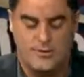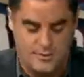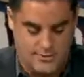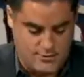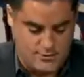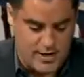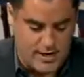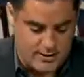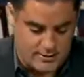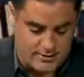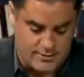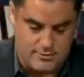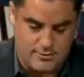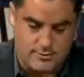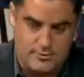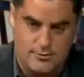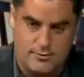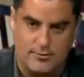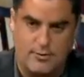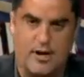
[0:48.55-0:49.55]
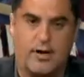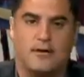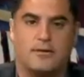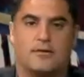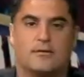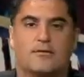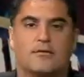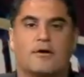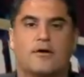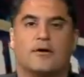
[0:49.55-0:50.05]
Great, great.
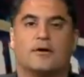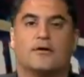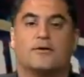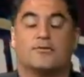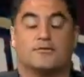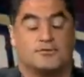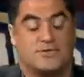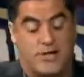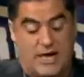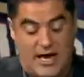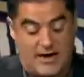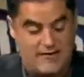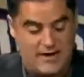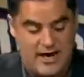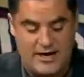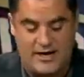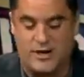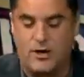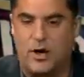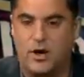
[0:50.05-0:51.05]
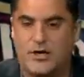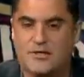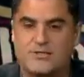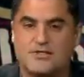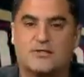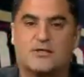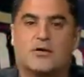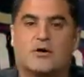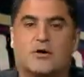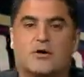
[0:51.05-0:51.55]
So have at it,
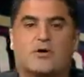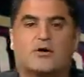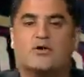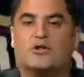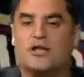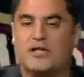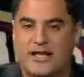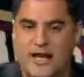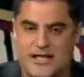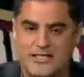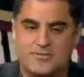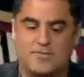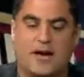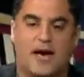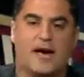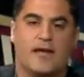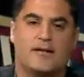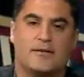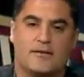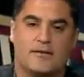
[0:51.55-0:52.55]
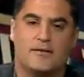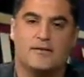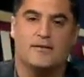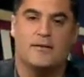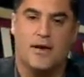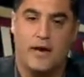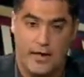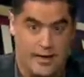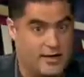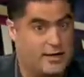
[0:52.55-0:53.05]
Hoss. You think that's bad?
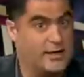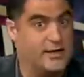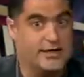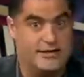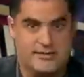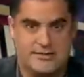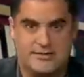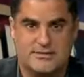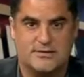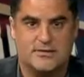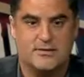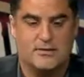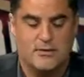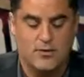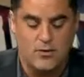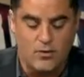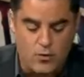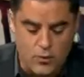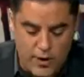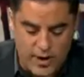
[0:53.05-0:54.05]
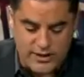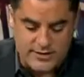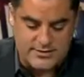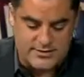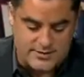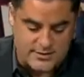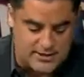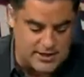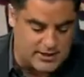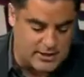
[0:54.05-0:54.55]
And it is. Wait
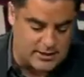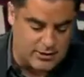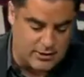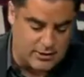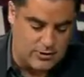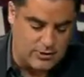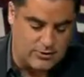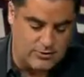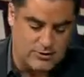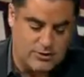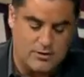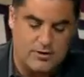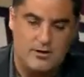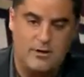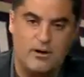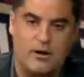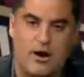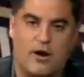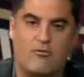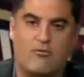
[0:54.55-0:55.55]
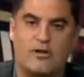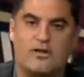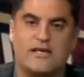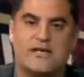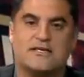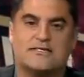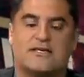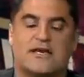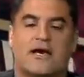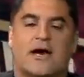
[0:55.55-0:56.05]
till you get a load of what
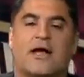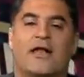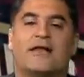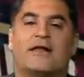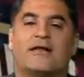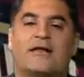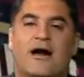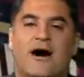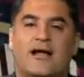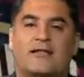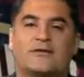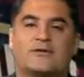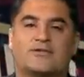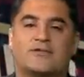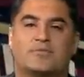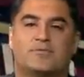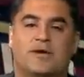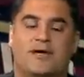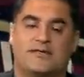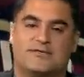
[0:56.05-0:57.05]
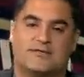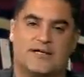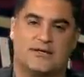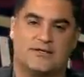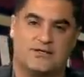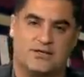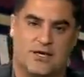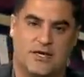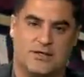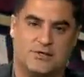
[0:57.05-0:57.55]
they say on knowledge-based
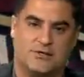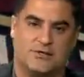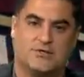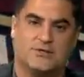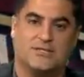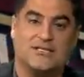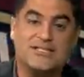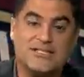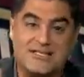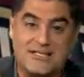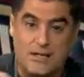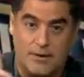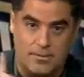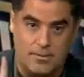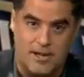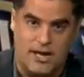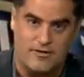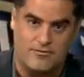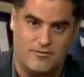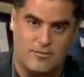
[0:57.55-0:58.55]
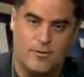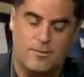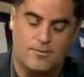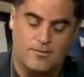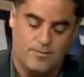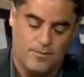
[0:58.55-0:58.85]
education. This is in their platform.